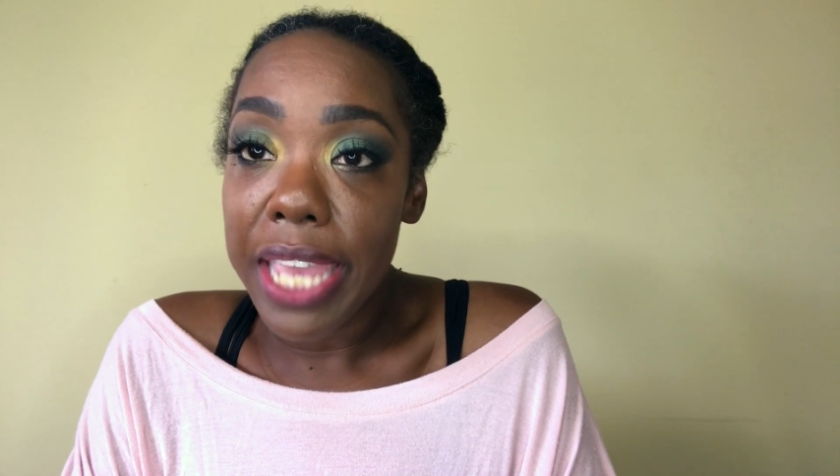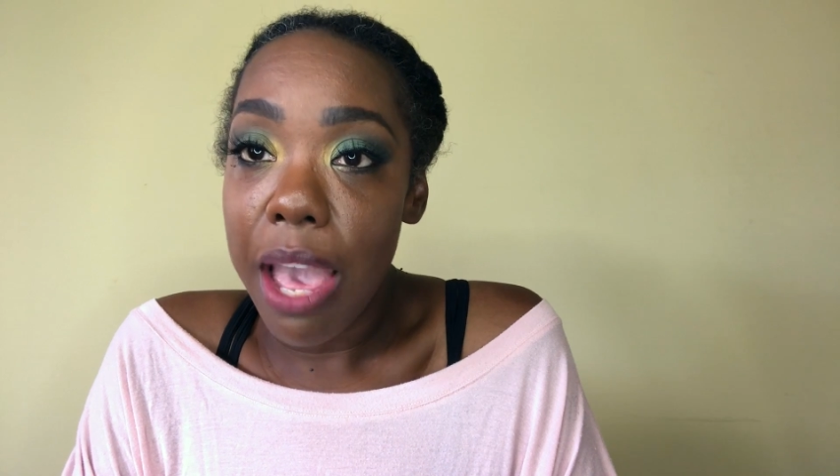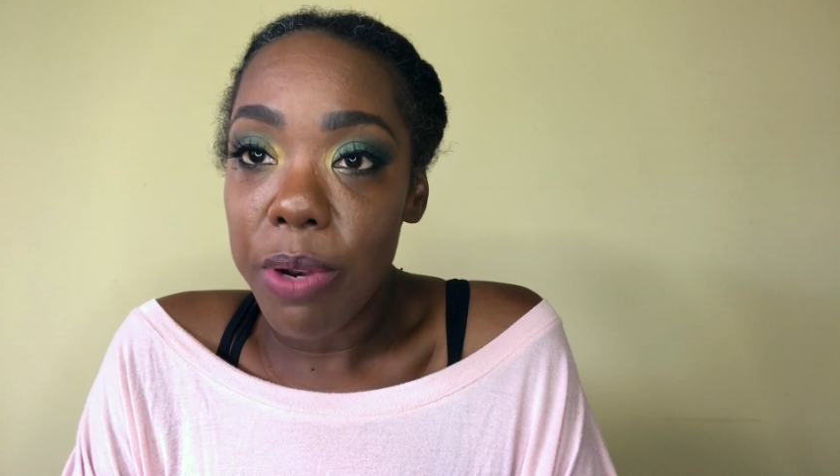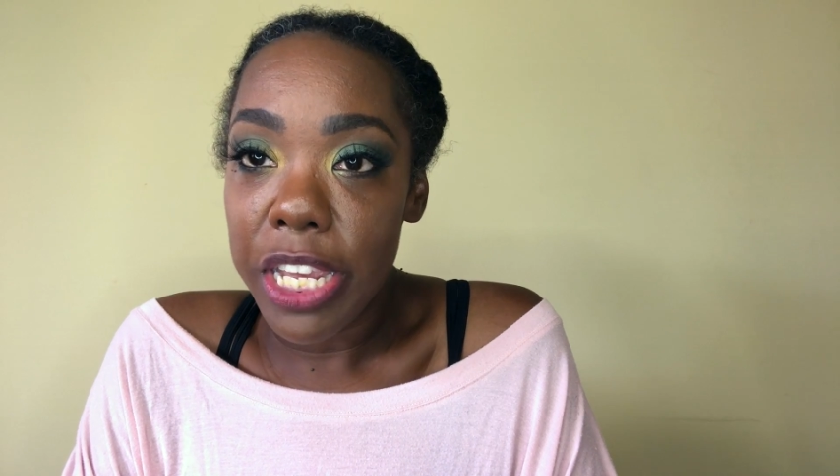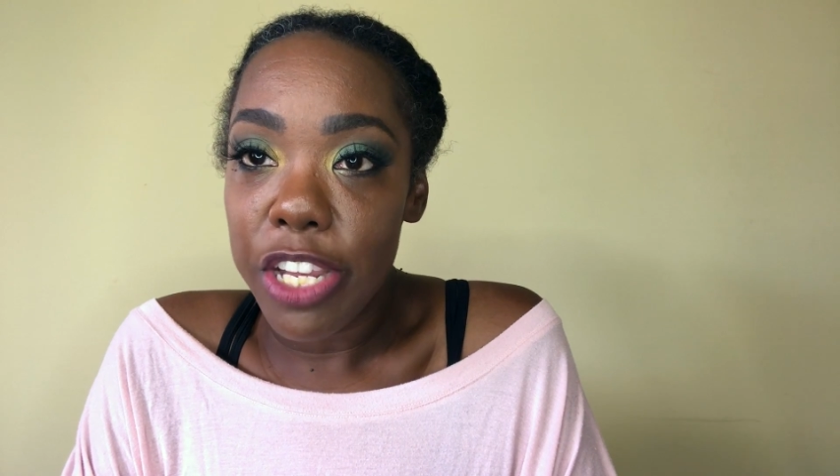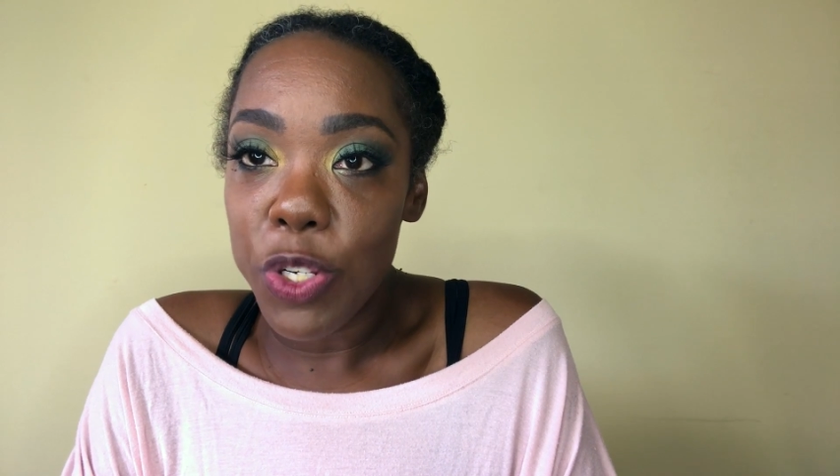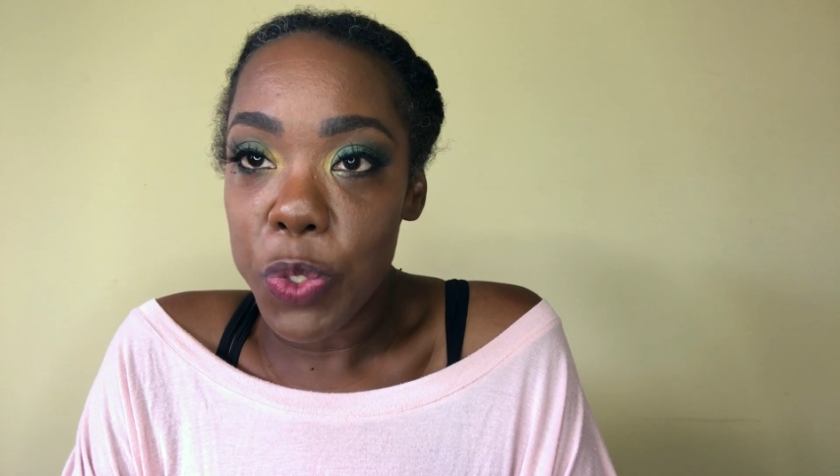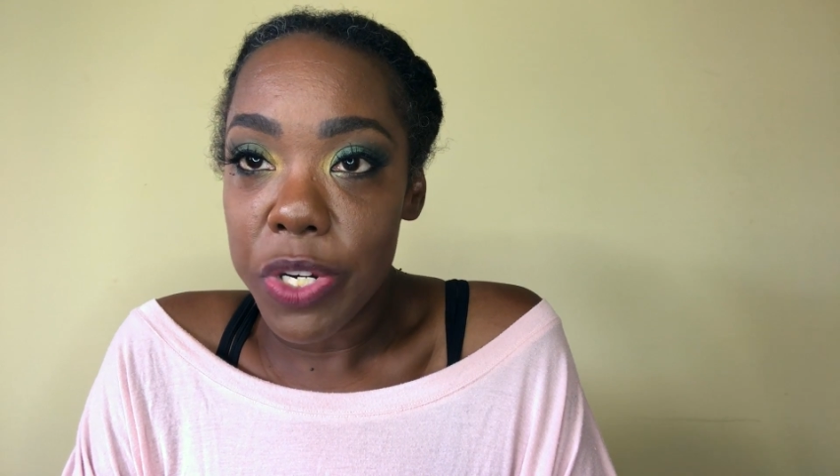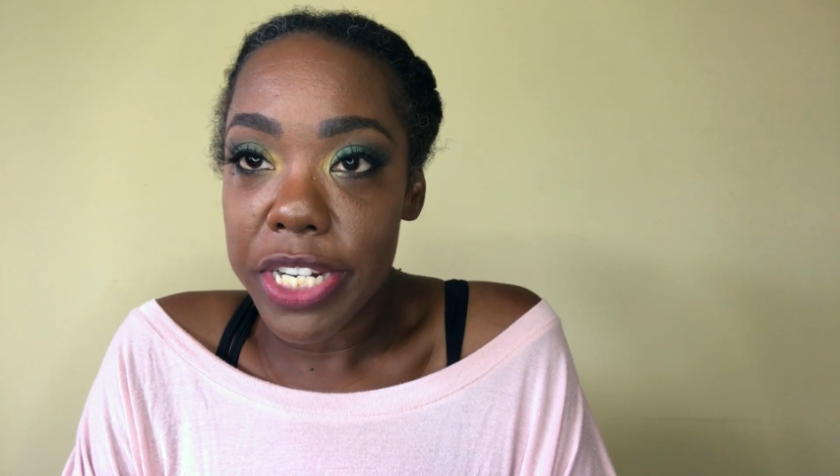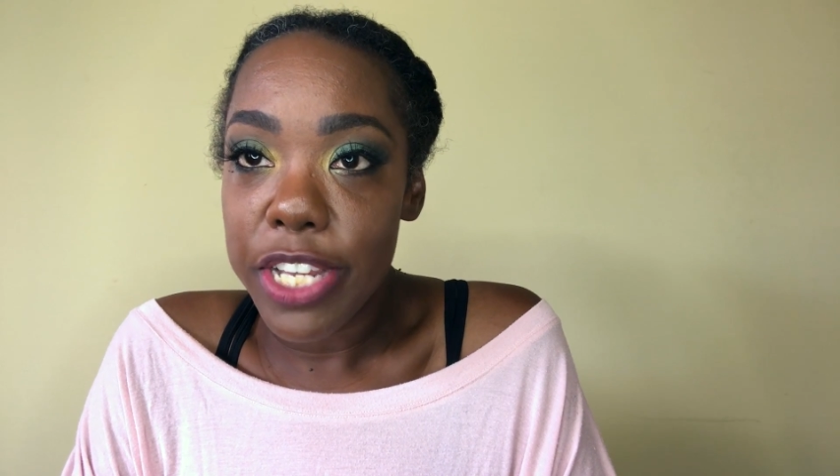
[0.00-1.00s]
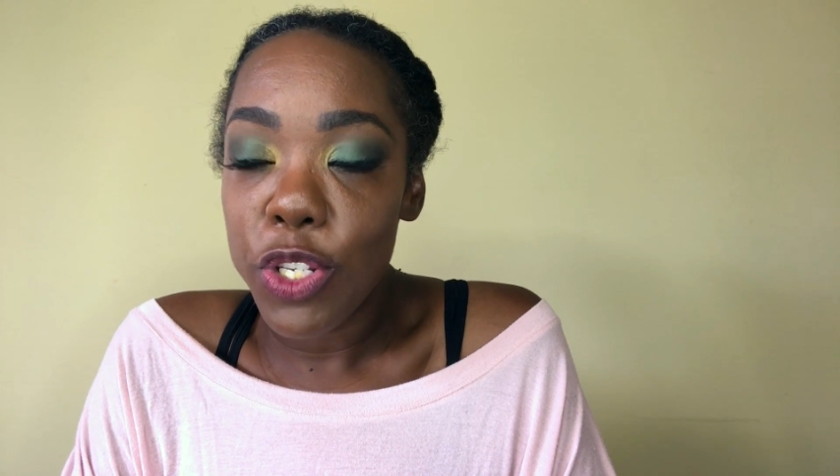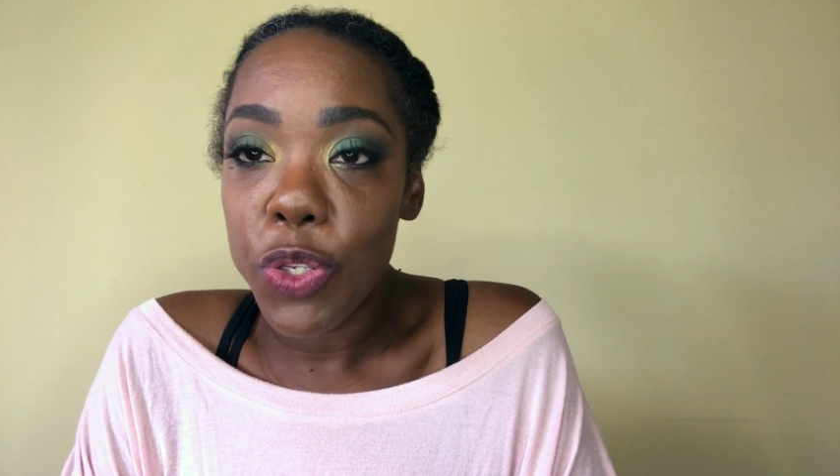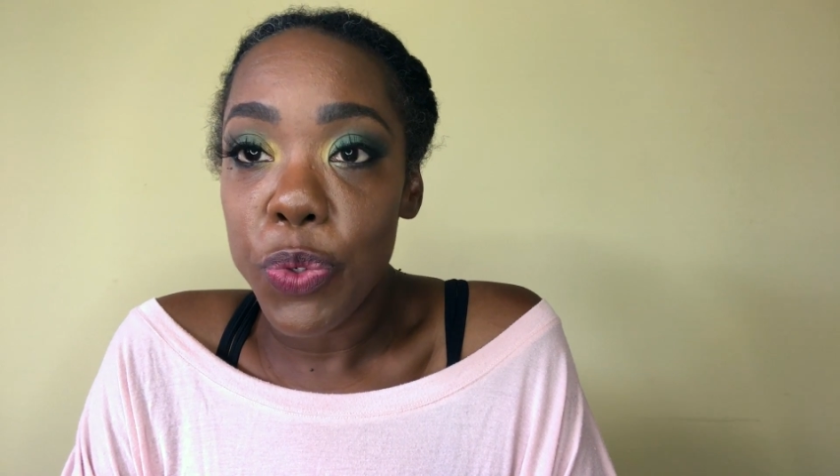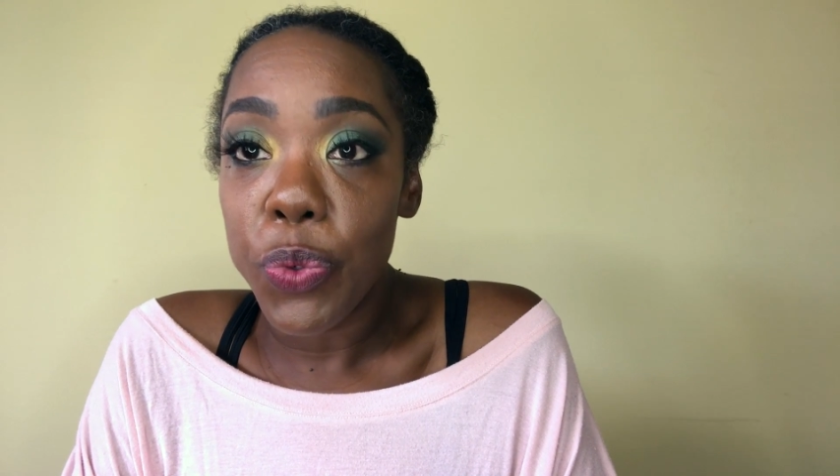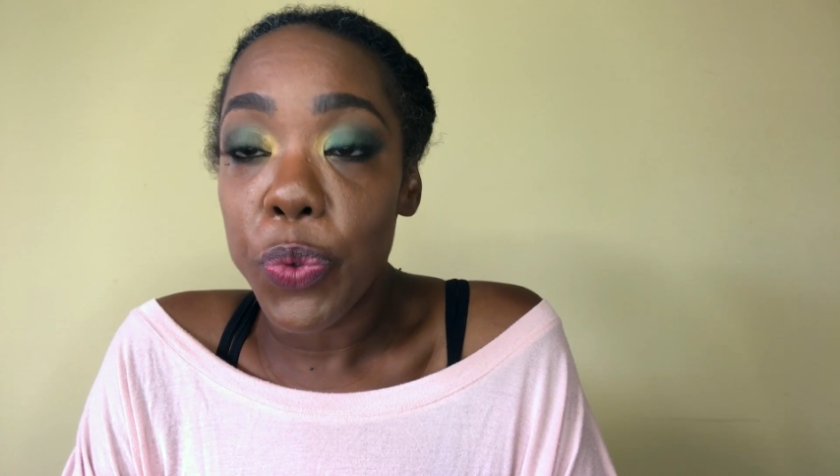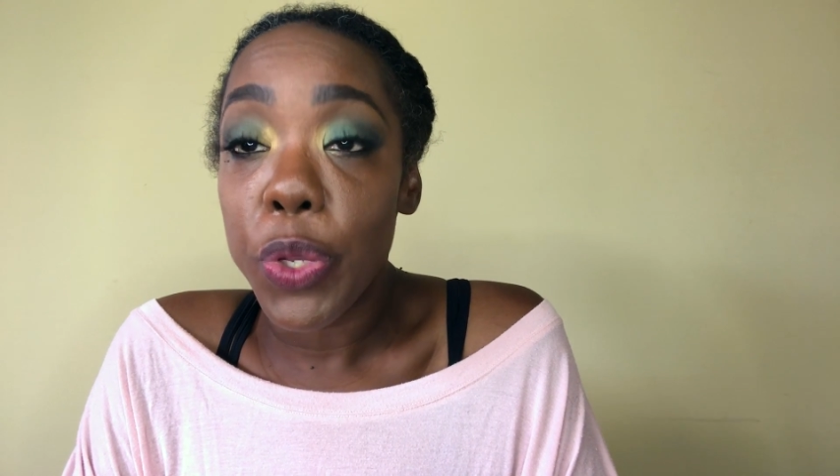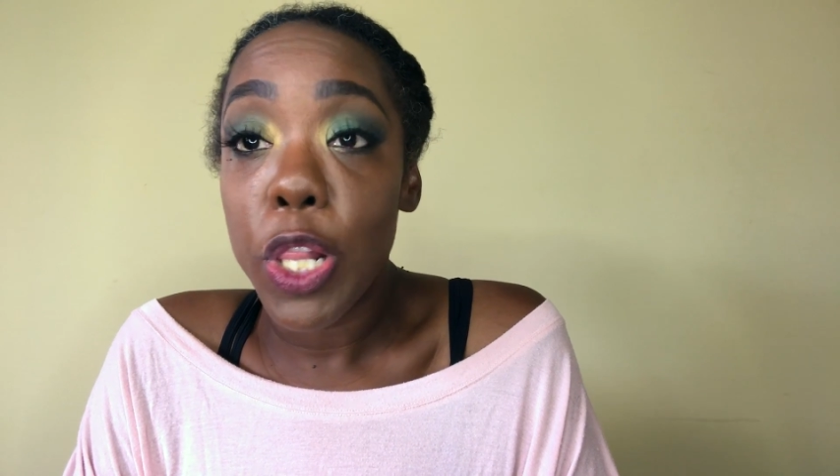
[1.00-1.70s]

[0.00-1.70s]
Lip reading: county in Georgia to